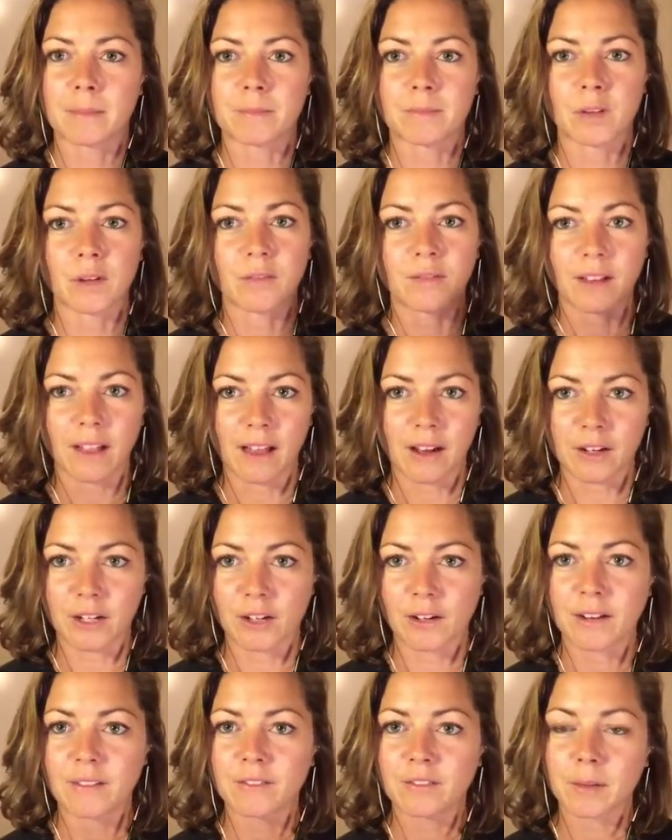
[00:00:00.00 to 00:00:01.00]
you fill out
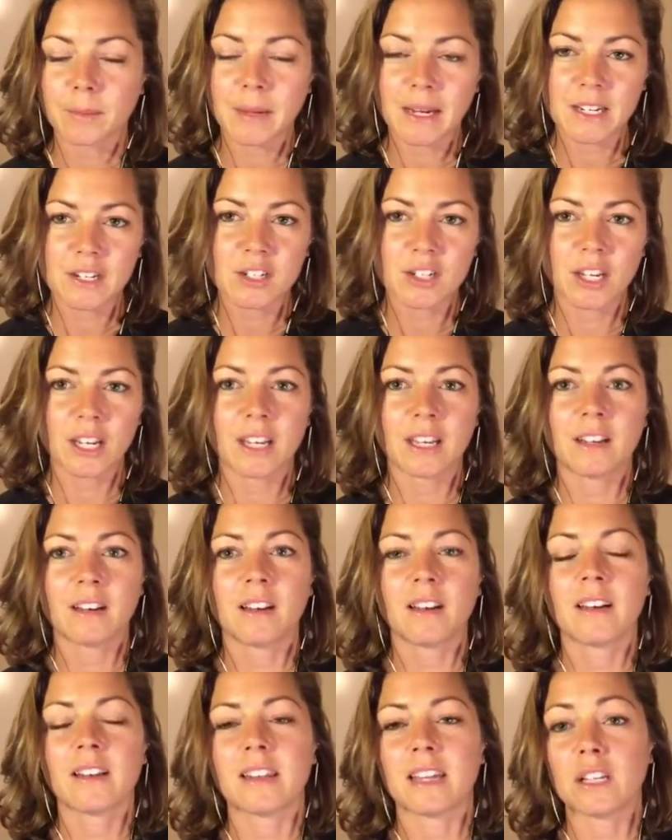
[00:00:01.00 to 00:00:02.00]
your
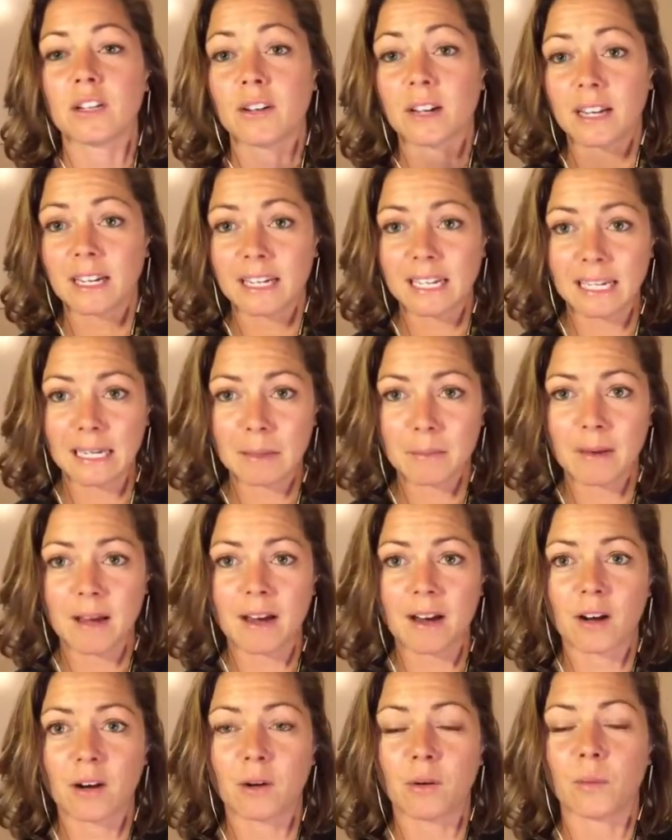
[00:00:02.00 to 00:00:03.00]
information, then you get an
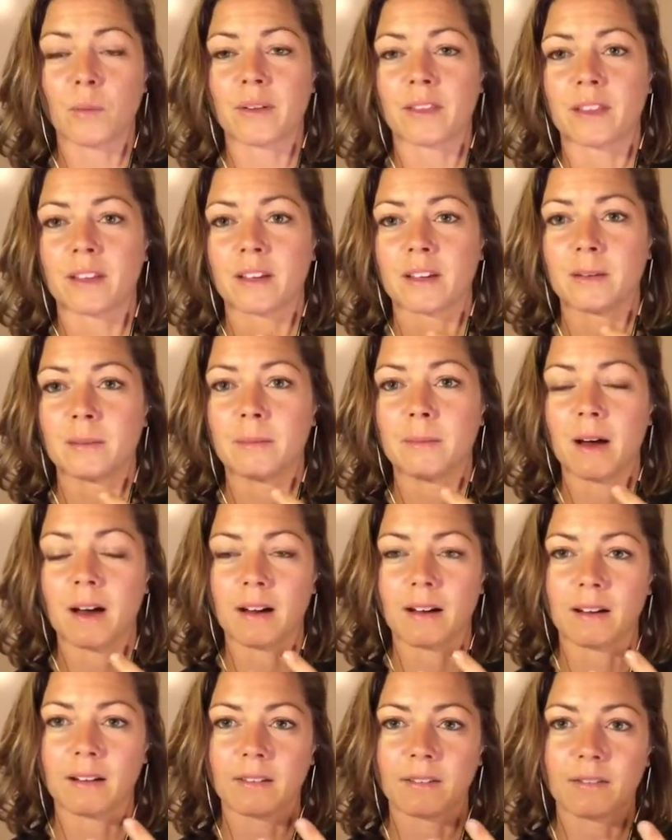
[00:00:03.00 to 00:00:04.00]
email with a
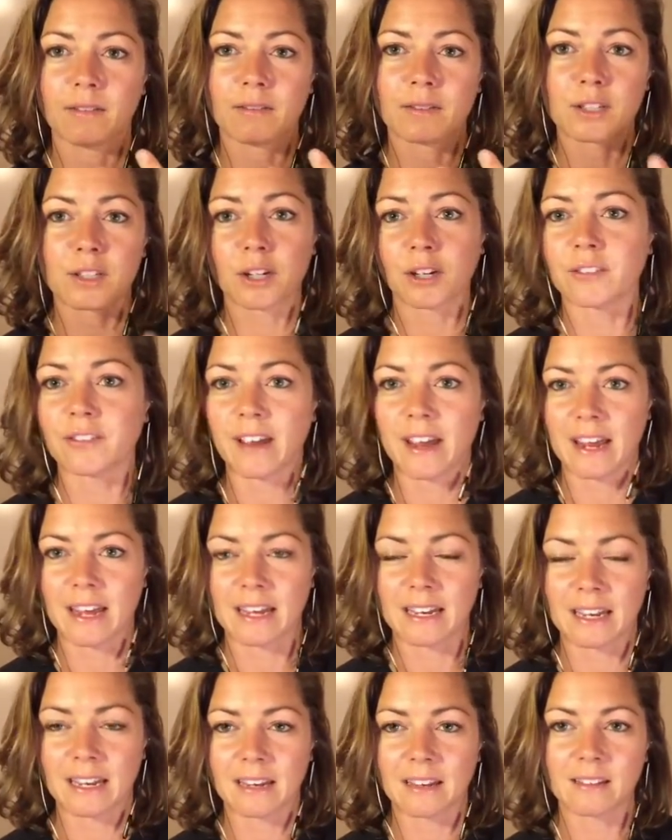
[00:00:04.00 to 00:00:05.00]
survey
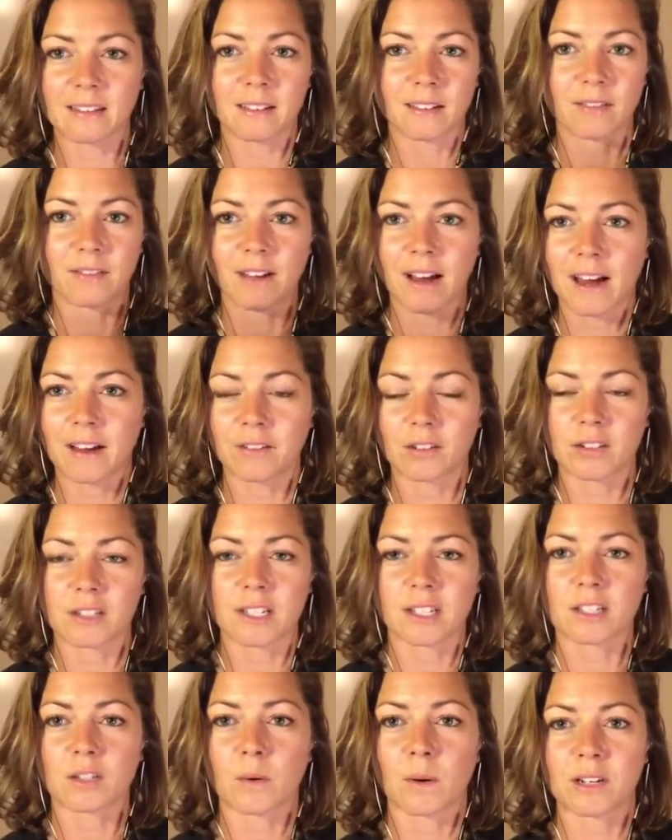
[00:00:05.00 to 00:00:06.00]
in it, a 5 or
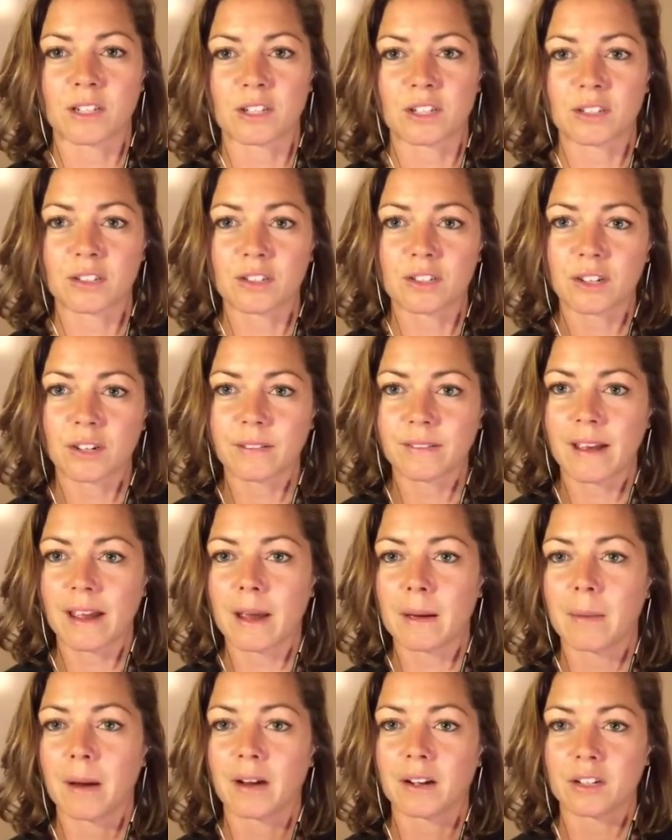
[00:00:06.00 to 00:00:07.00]
6 question survey
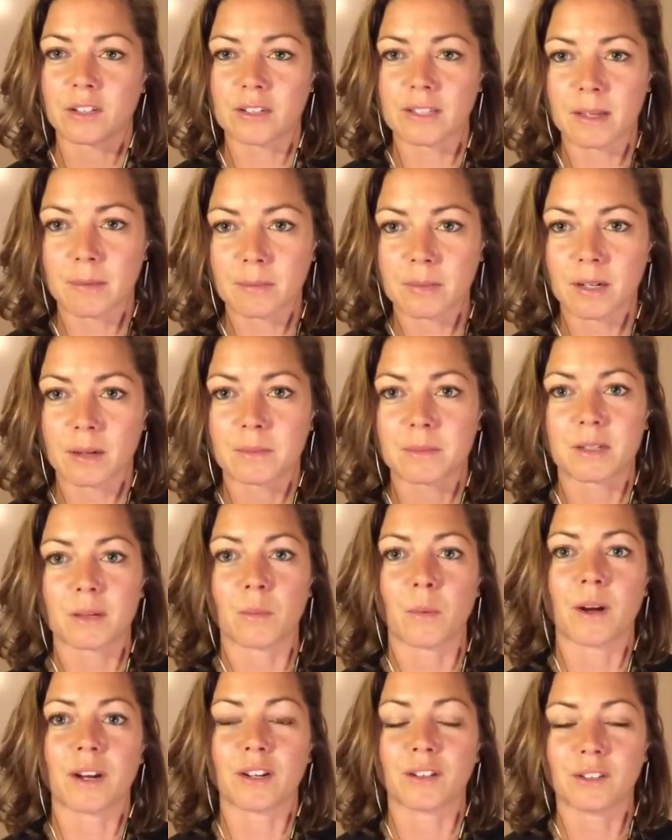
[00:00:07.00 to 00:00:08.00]
about your symptoms and
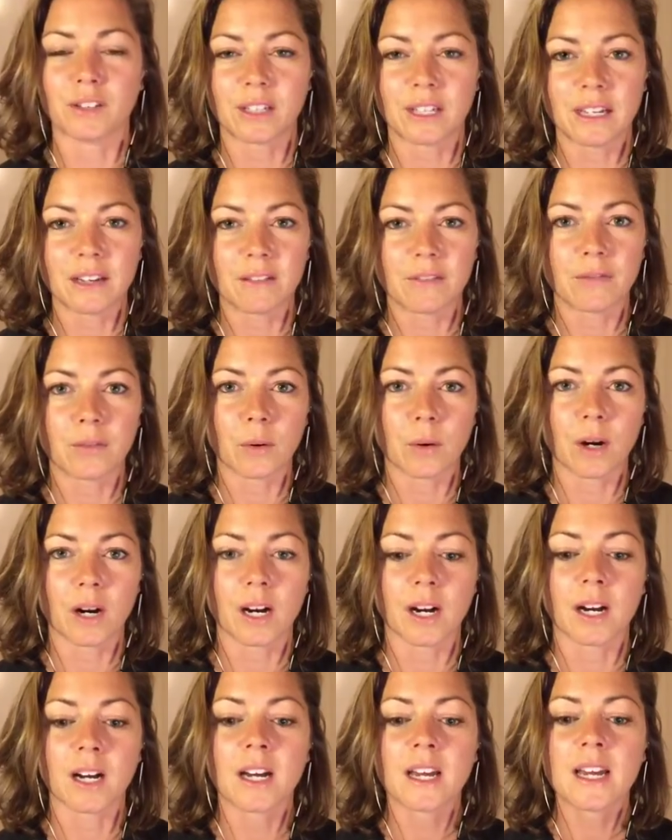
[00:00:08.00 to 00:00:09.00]
what you're looking
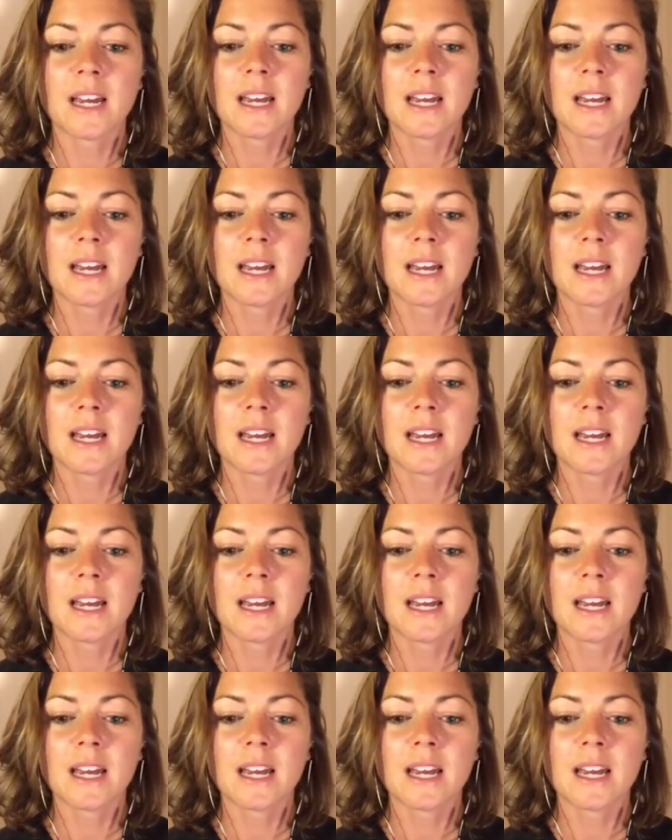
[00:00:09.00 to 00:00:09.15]
for